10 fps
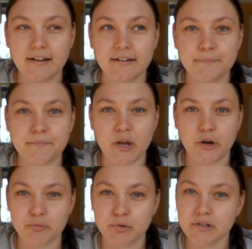Um,
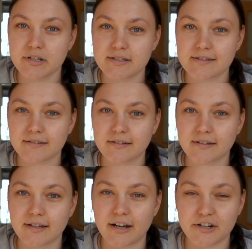her books
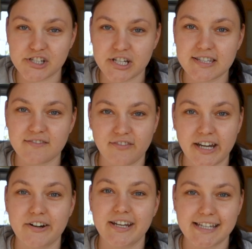are just
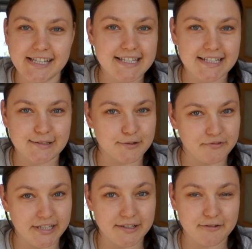very easy to
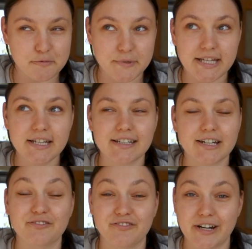read for me.
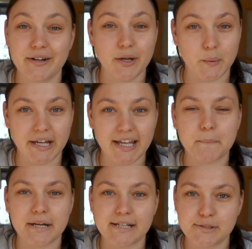They're very quick,
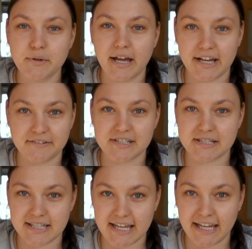but I do have to
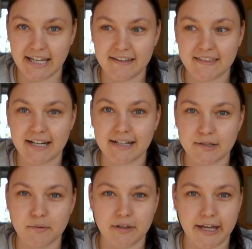say that I
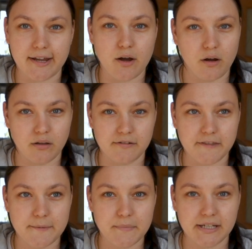don't like all of
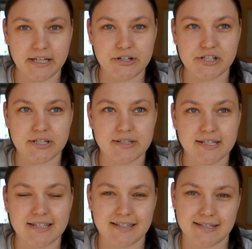them and they're just,
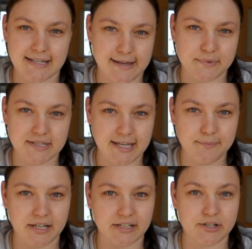it's the same scheme.
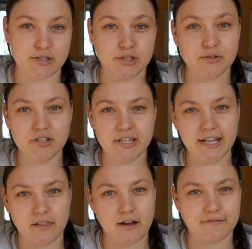Like there's usually
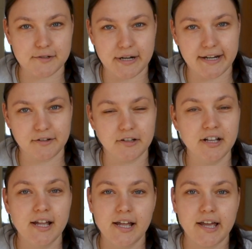a love triangle
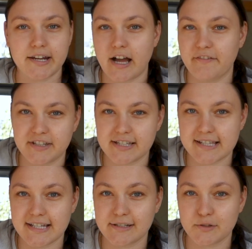and
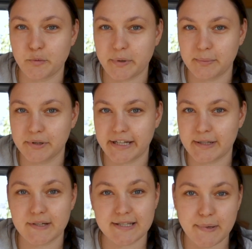obviously the two people that
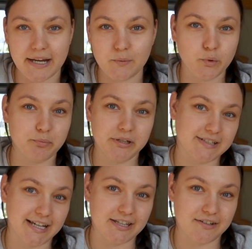you expect would be
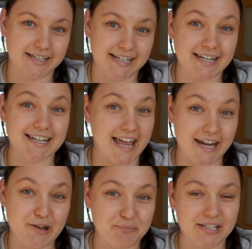together at the end
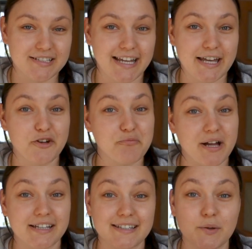end up being together,
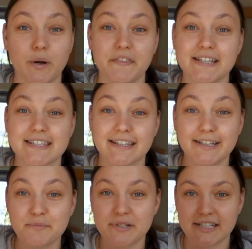but the one that's a
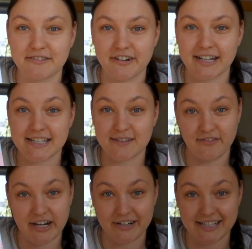little bit different is
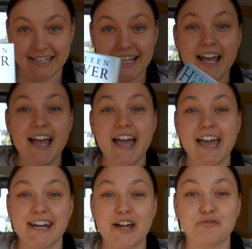Verity
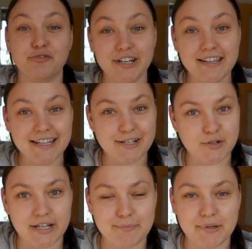and I really
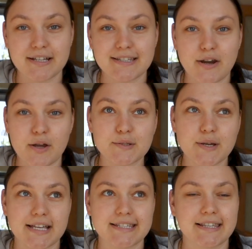enjoyed it because it also
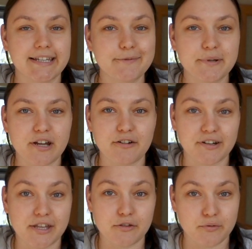has a little bit of
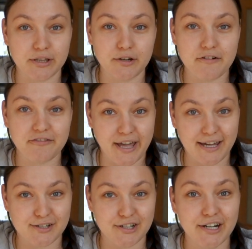a thriller
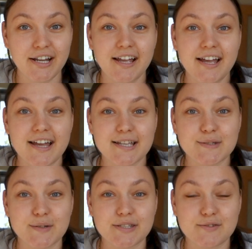factor and
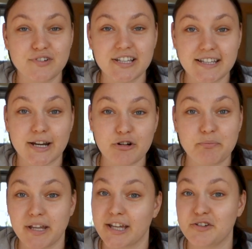so it's really that
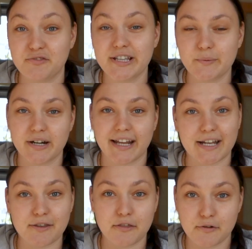gripping and you really want to
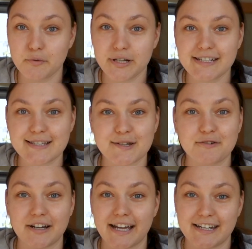get through it.
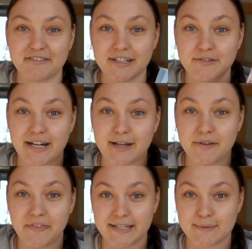So I definitely
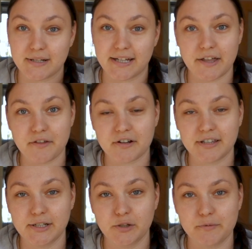recommend this one. The other
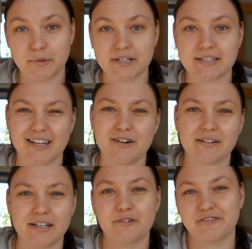Colleen Hoover books, they're,
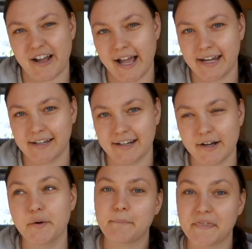they're fine, you
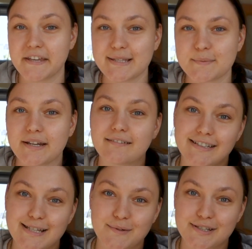know, but this one,
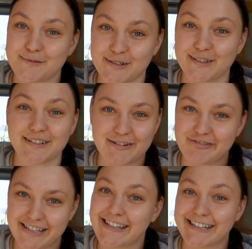this one is really good. I
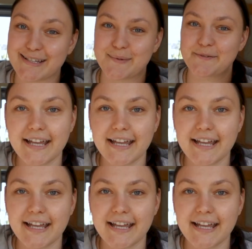really like this this one.